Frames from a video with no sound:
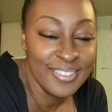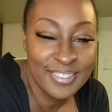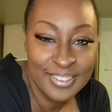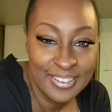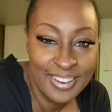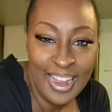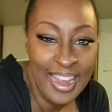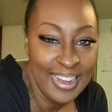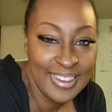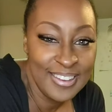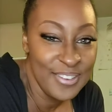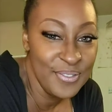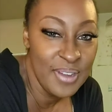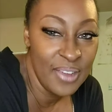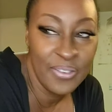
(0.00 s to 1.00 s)
I you
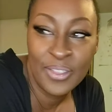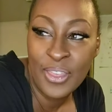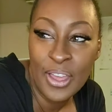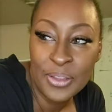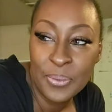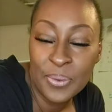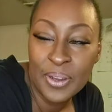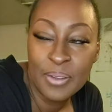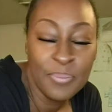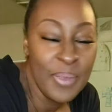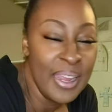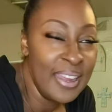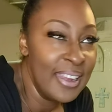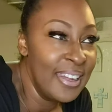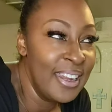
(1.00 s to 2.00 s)
never thought you were going to make it
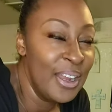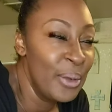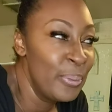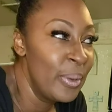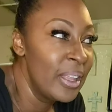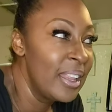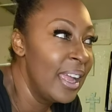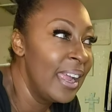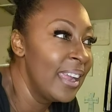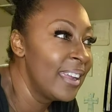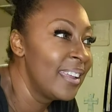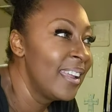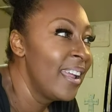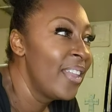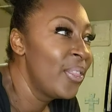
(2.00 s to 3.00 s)
here, but like
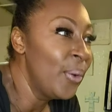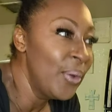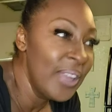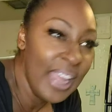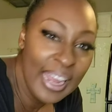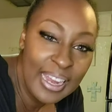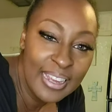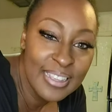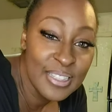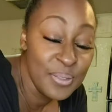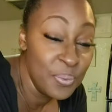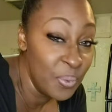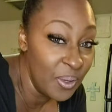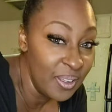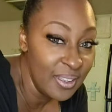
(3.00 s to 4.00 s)
38 is
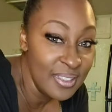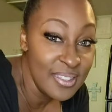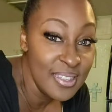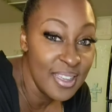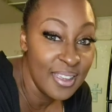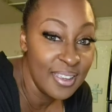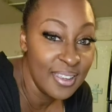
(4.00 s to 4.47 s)
really it's a